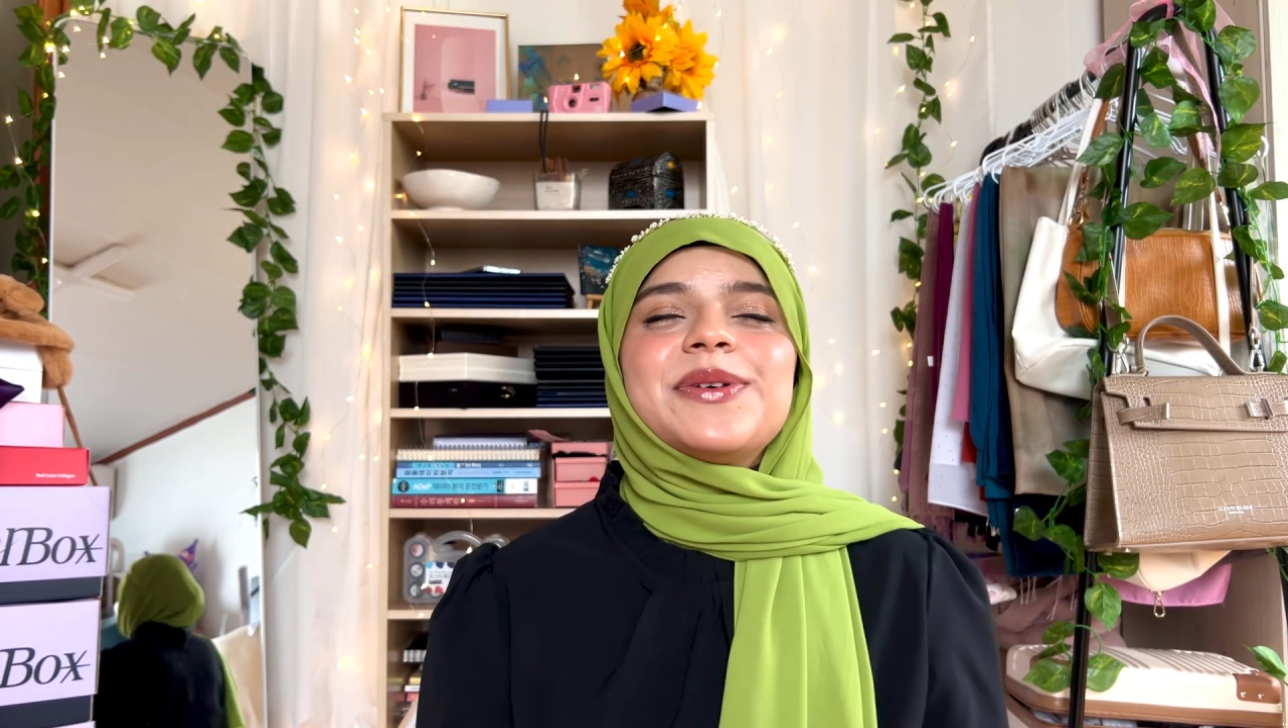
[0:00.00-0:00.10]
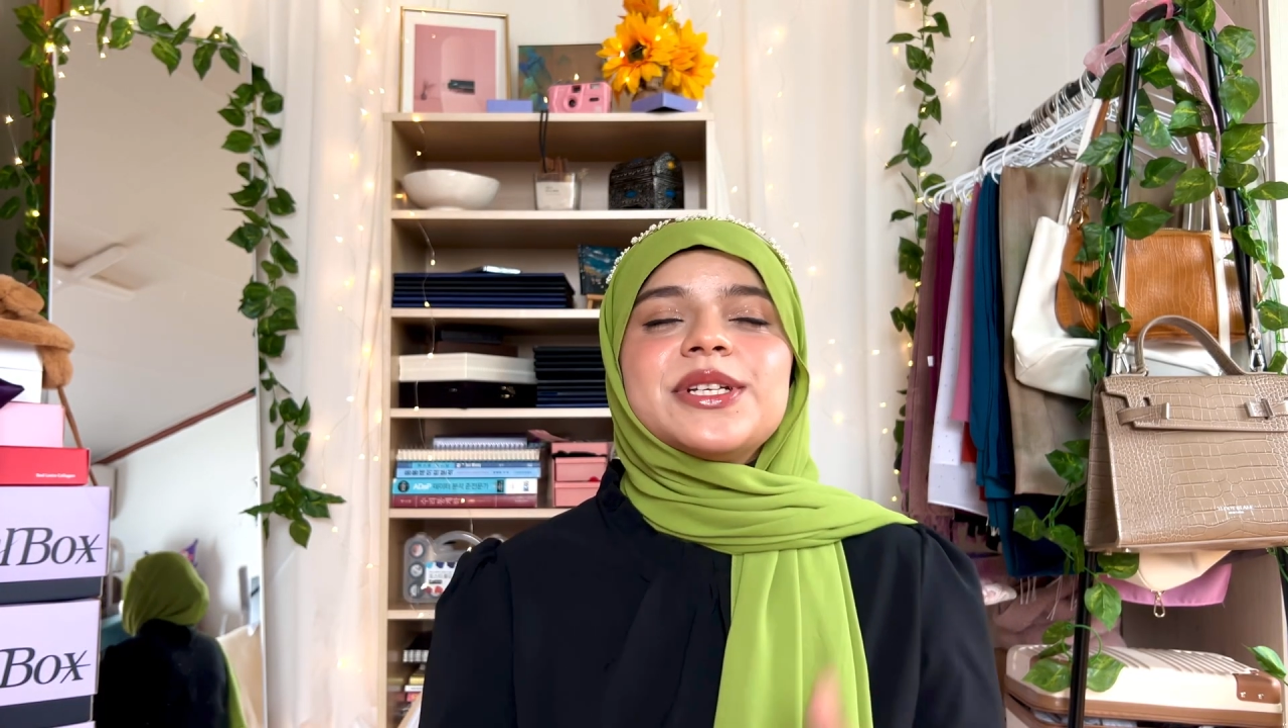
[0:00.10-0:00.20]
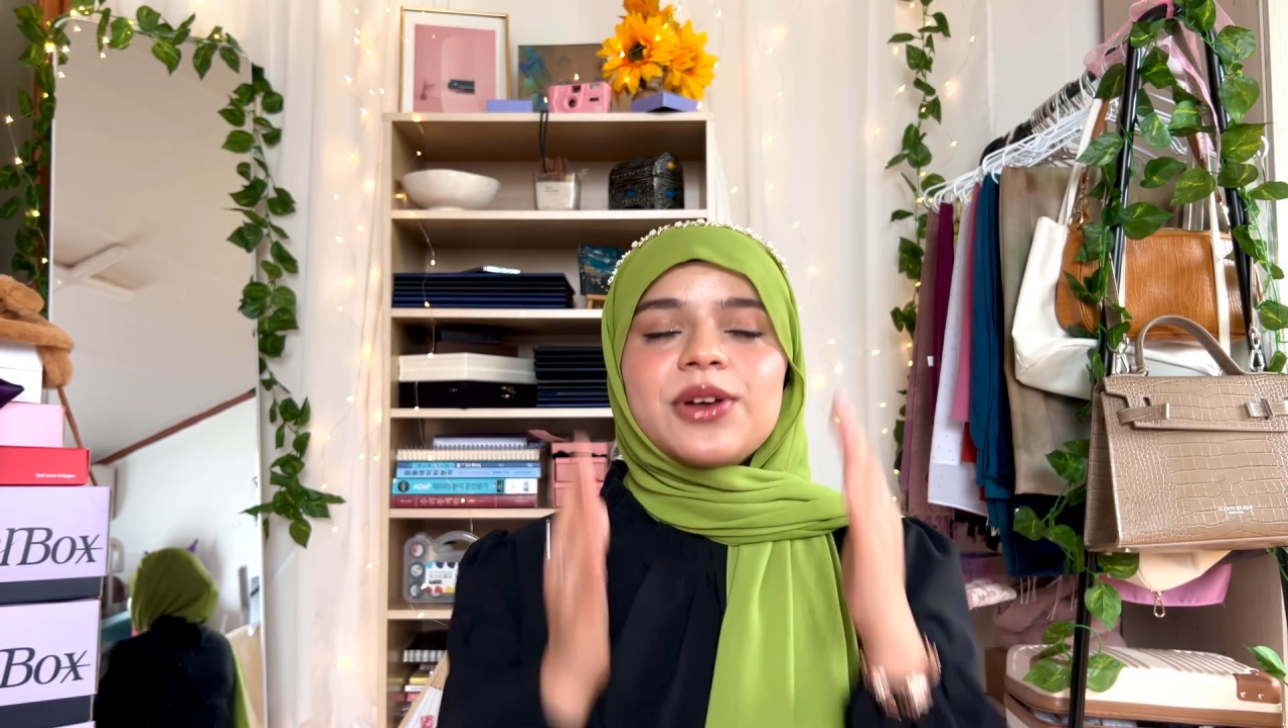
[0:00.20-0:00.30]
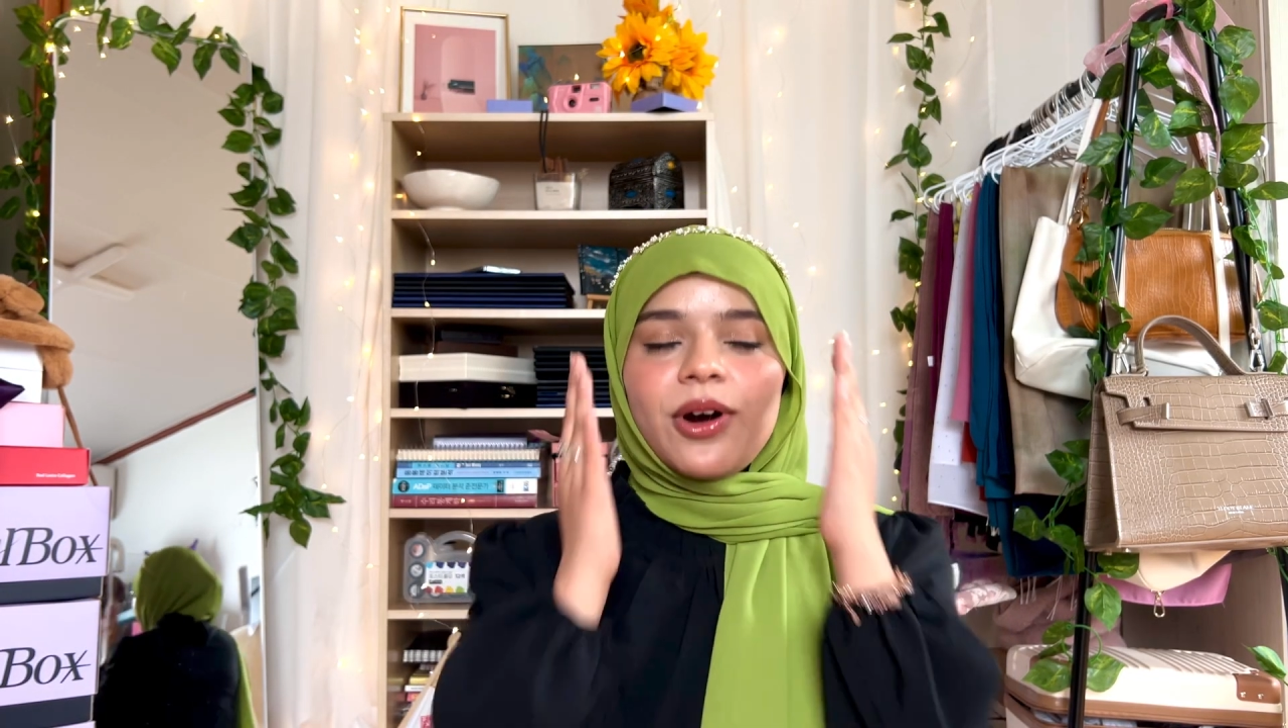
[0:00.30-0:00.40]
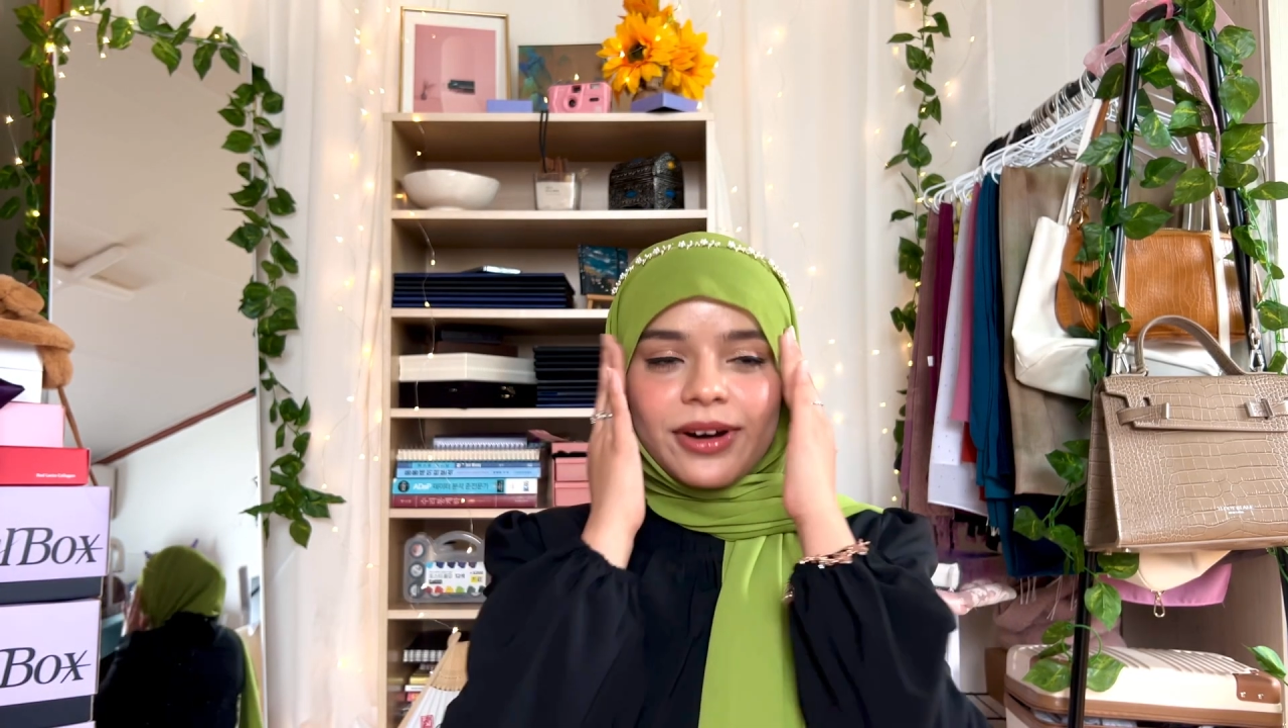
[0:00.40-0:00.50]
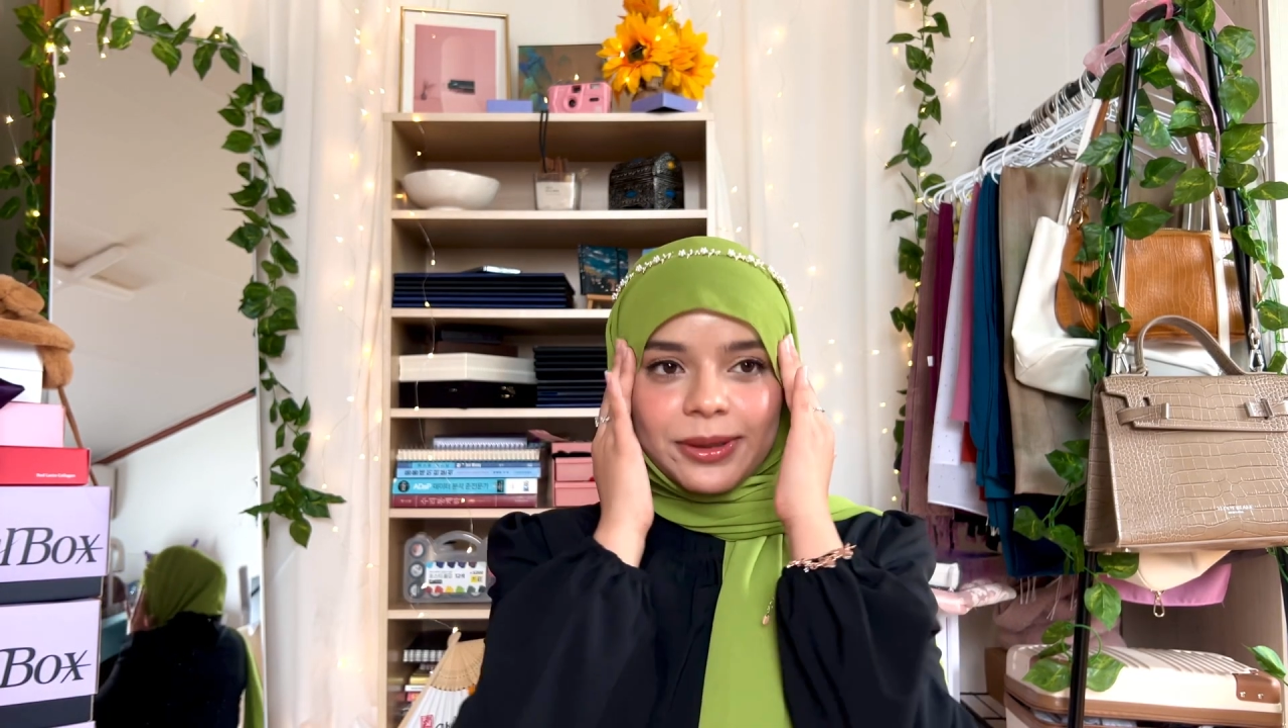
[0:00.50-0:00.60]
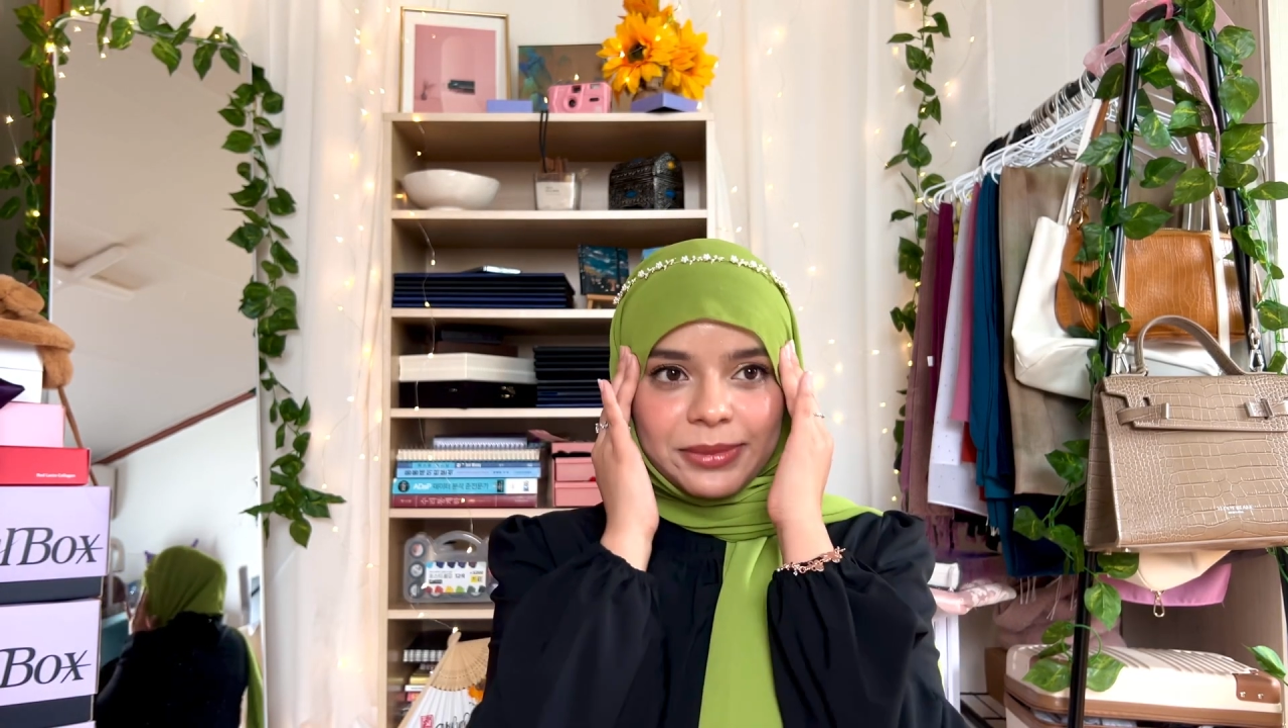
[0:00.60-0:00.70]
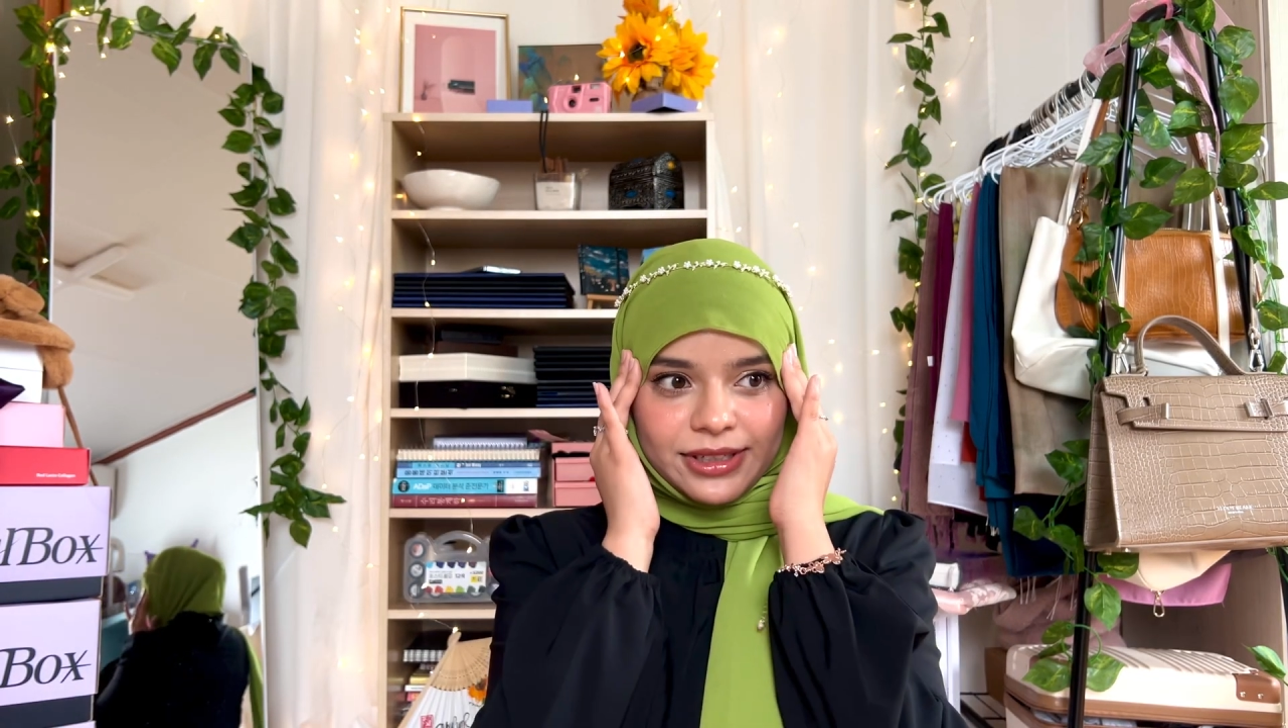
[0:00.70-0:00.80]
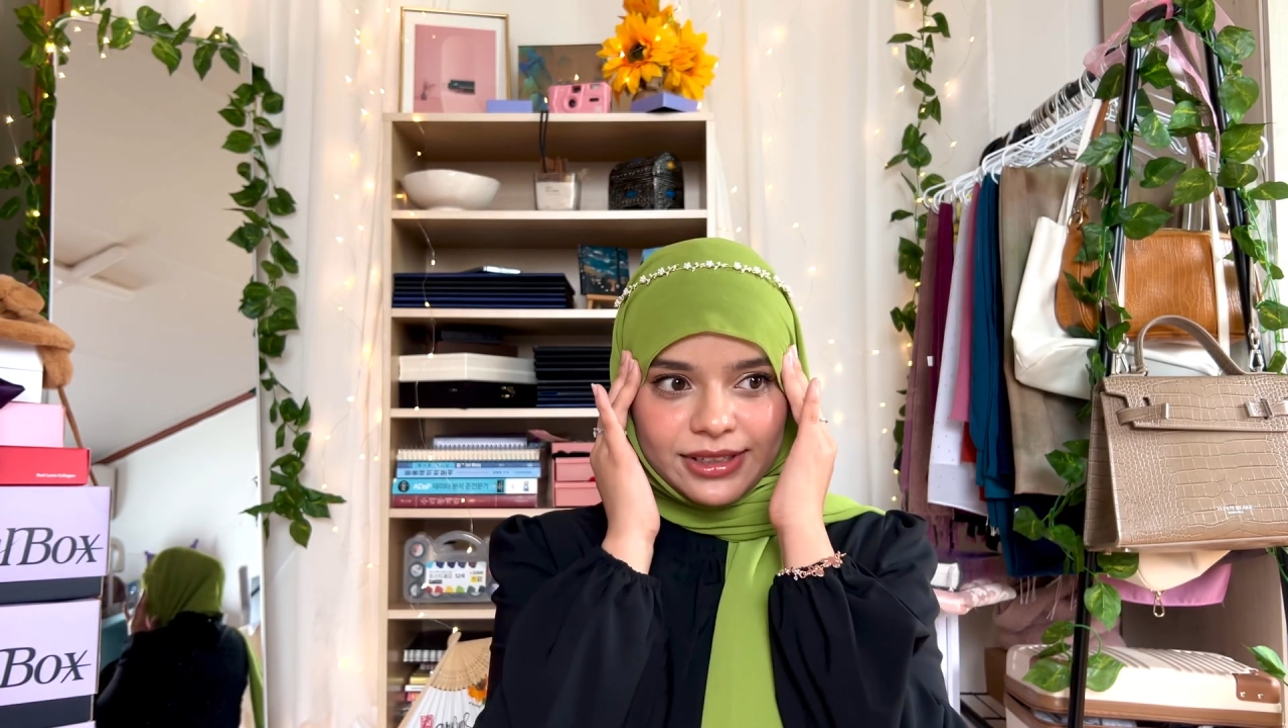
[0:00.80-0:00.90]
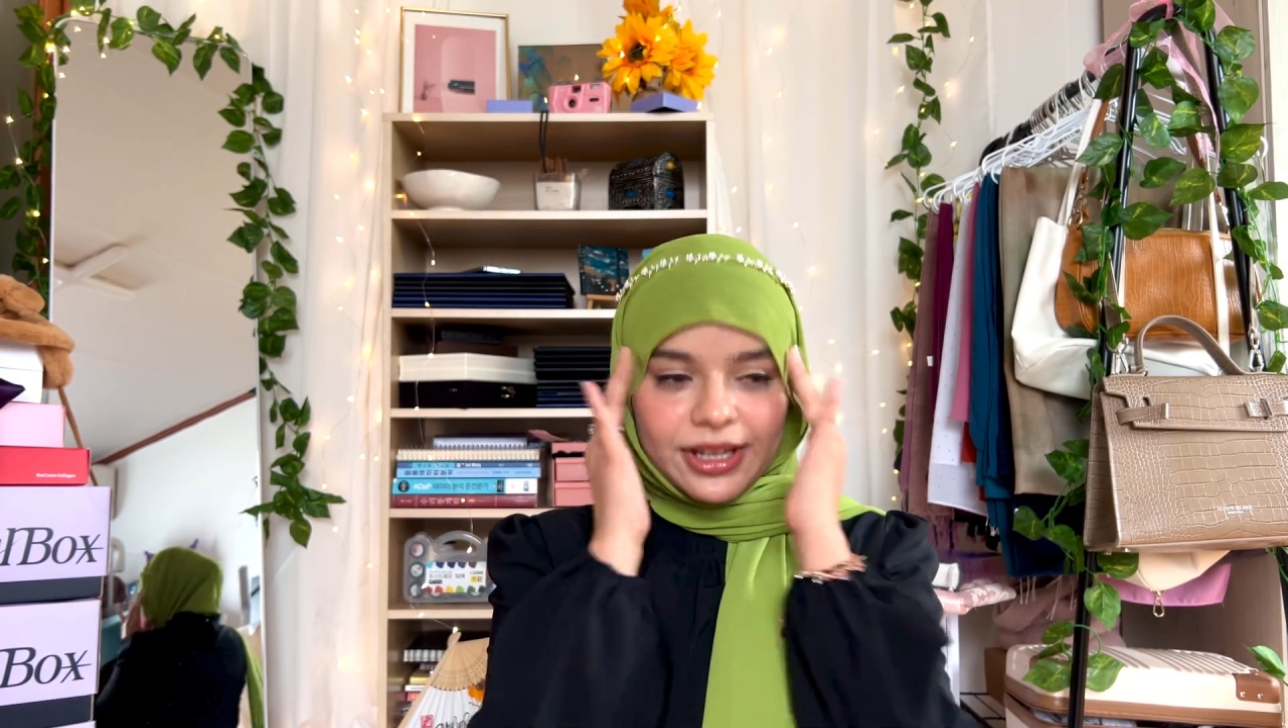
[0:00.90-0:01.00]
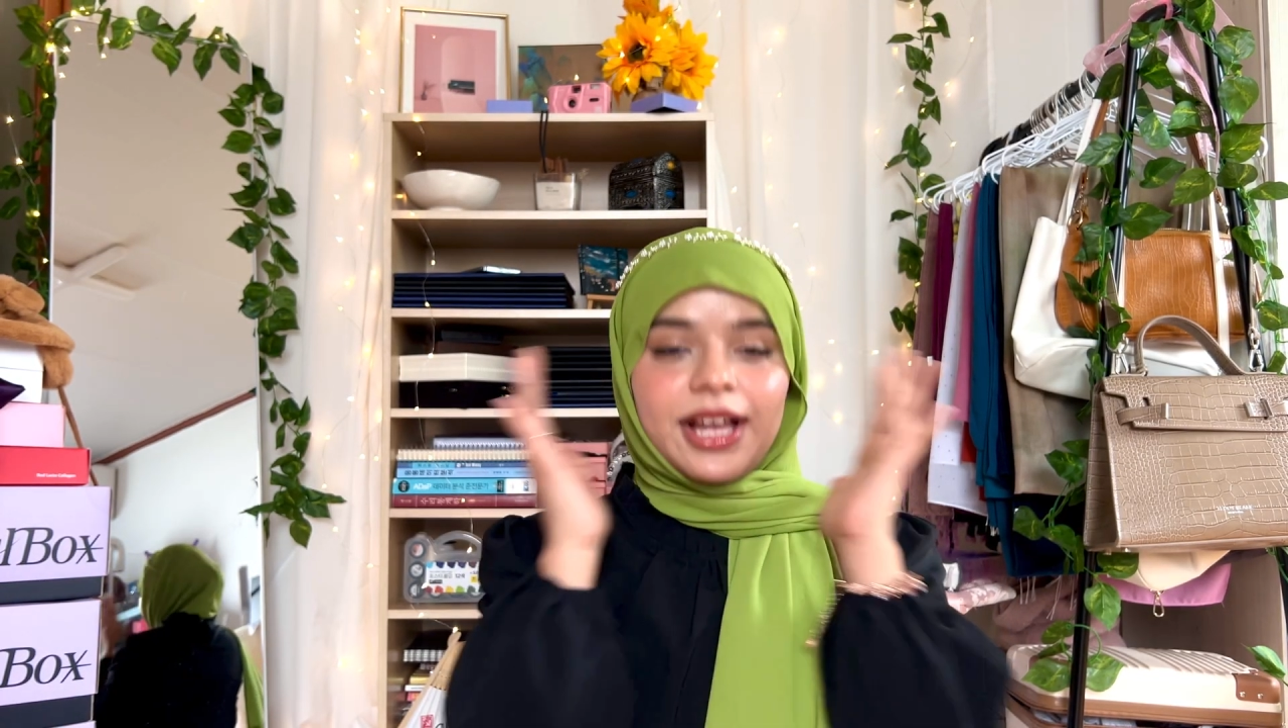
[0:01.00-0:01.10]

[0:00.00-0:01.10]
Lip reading: was horrible,